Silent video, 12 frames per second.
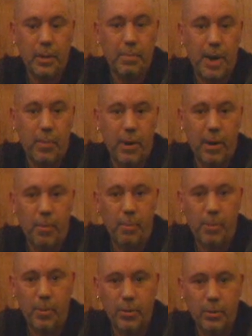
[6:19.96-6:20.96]
your power
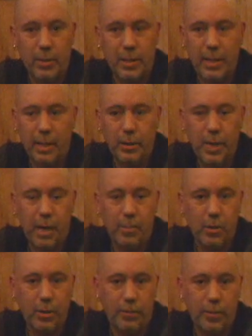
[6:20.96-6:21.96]
outputs. It tells you how
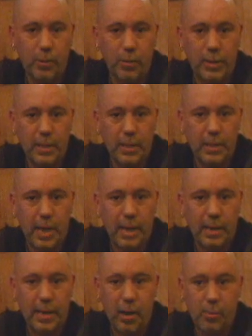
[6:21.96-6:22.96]
much fuel's in
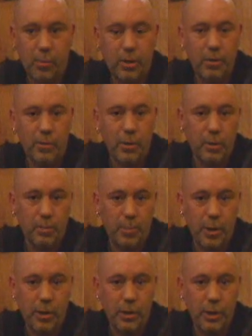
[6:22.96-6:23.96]
tank, how much you've used
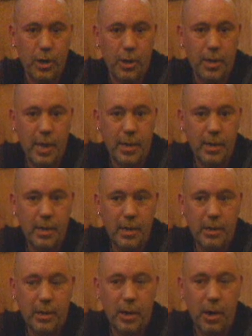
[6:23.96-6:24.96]
per journey,
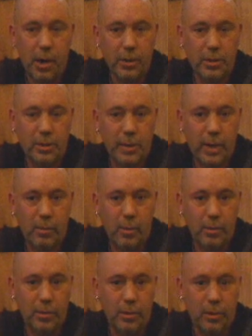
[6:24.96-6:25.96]
costs, how
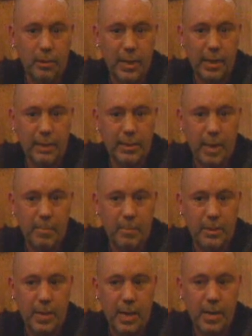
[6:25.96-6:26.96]
long till tank's
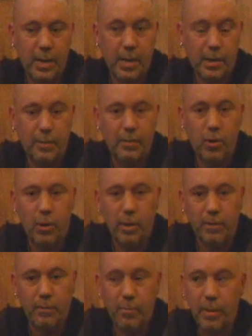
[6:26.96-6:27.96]
empty. Gives you all
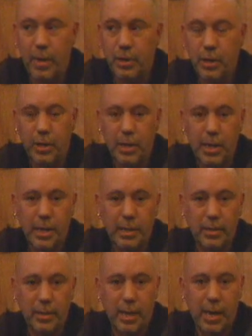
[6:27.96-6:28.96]
the information you
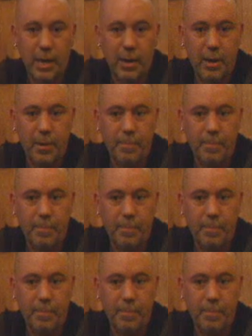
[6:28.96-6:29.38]
need to get